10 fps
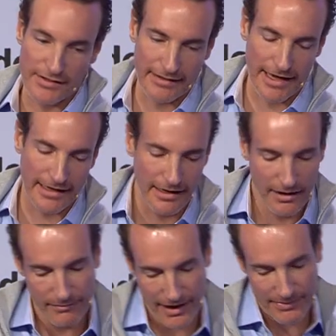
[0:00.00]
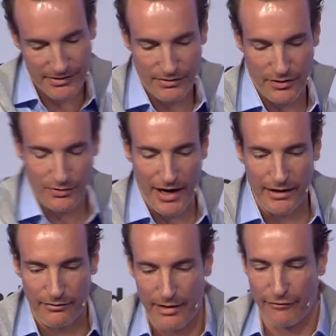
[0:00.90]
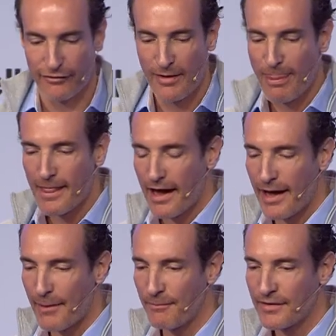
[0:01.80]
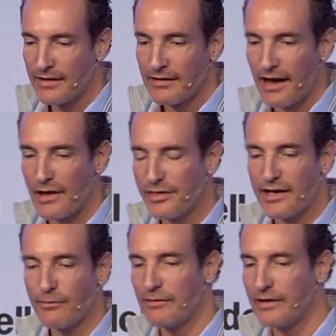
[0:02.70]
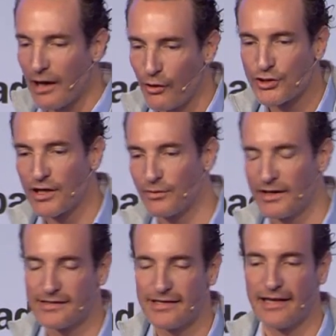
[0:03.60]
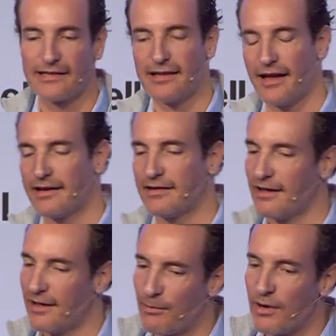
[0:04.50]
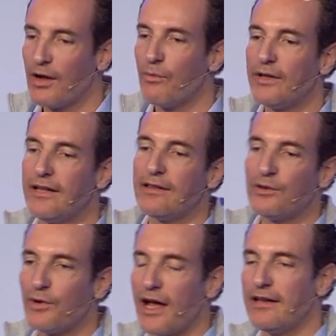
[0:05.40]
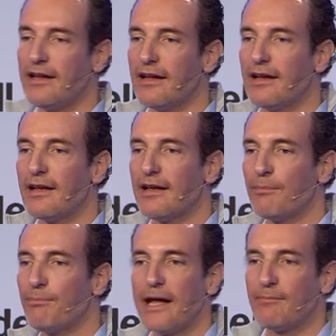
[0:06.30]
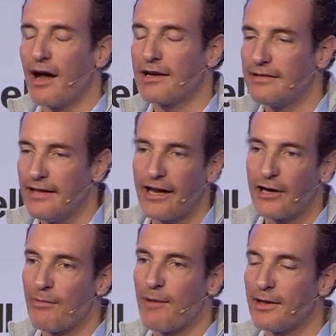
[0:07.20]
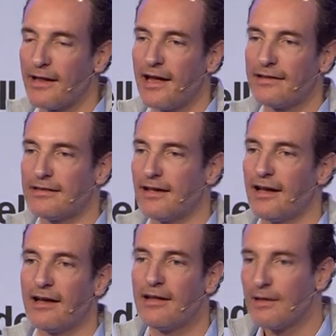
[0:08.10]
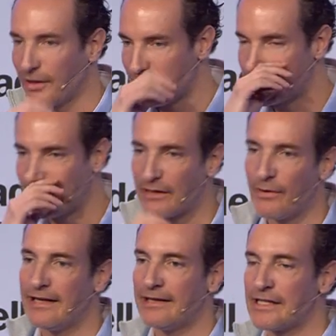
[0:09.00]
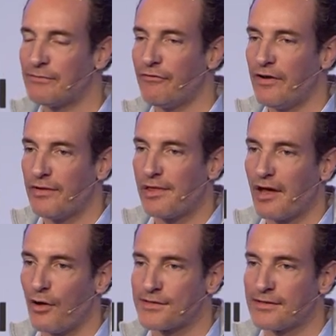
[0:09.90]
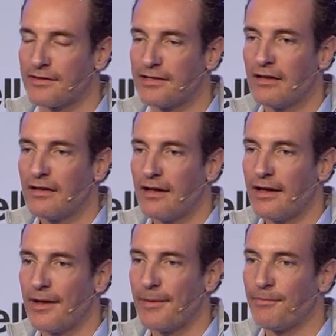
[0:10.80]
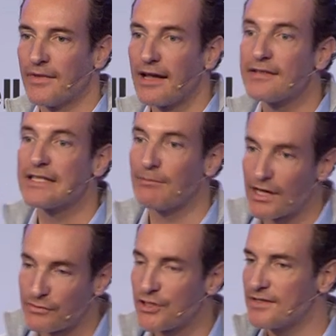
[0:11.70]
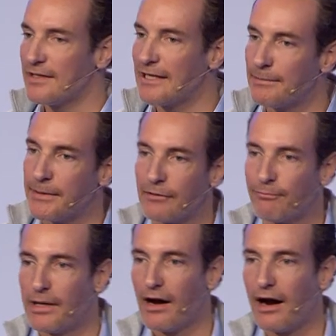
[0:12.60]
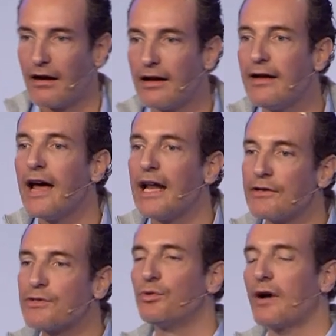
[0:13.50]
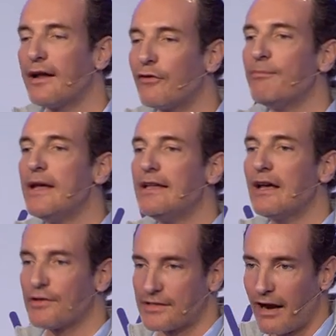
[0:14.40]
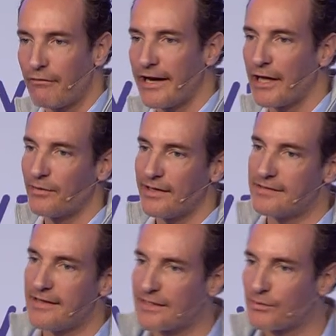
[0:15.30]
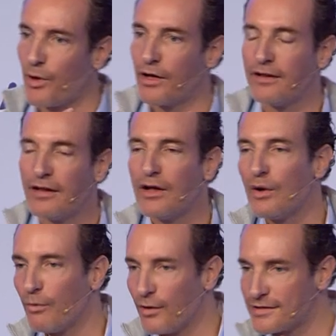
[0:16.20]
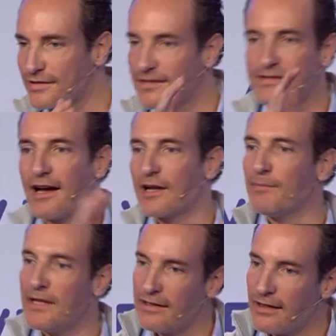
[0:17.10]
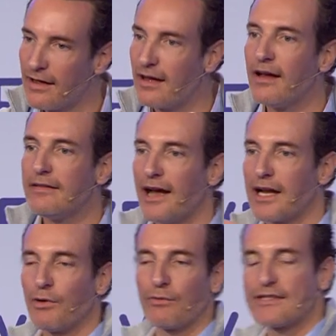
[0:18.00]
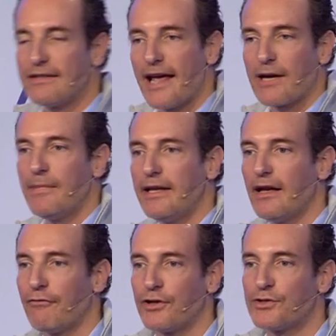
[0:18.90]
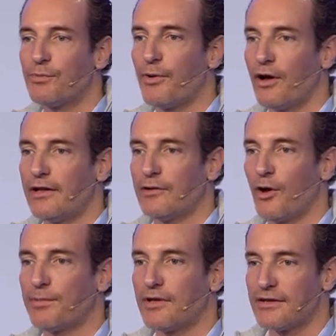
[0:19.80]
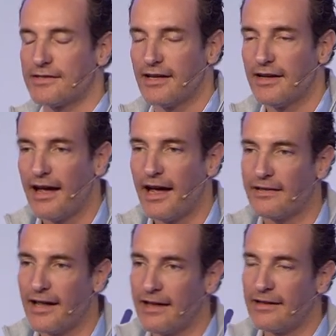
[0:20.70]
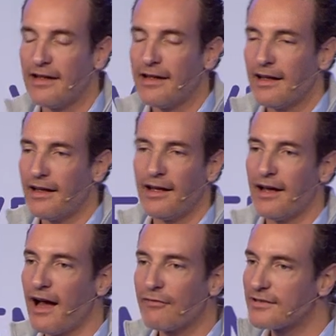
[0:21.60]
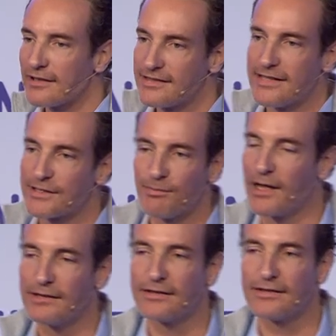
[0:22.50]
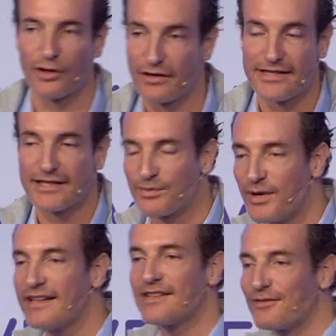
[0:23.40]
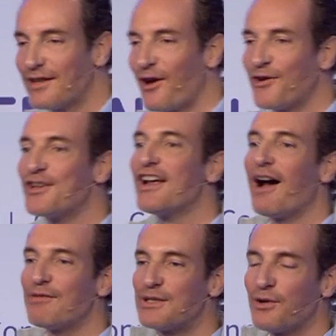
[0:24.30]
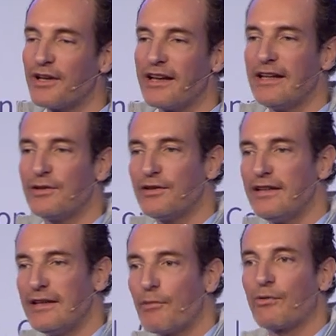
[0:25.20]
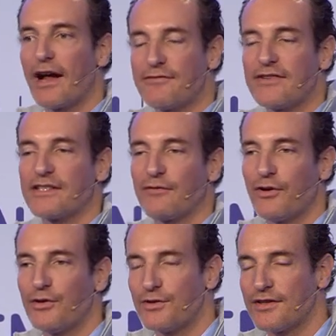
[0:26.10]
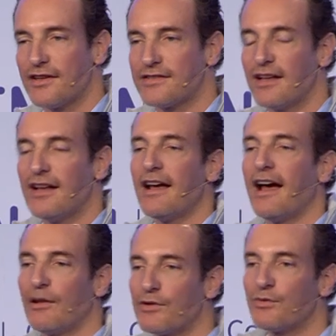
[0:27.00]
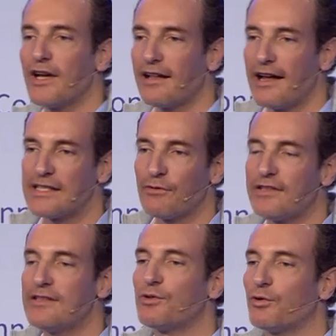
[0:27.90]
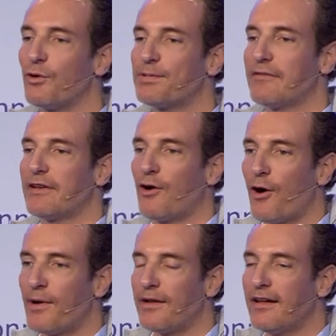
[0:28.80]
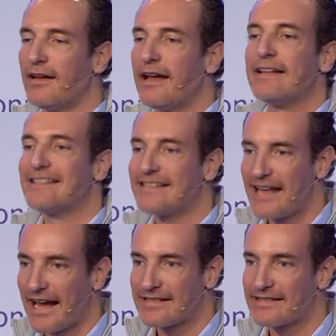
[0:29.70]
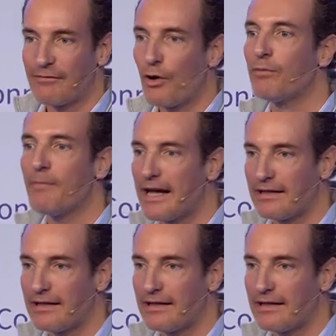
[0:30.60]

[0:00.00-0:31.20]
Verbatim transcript: And then perhaps to, to end with, um, I think when we launched in 26, like um, we didn't do any paid marketing. I remember that, uh, but we still had a waiting list with 50,000 um, customers. We just did a little bit of PR, and there was two kind of media was covering N26. One was the startup media, the other one was the tech media for the super early adopters. And then uh, after six months, sorry, six weeks after launch, I was looking into the demographics of our users, and I was realizing what these two groups have in common. It's the sex. They were all male.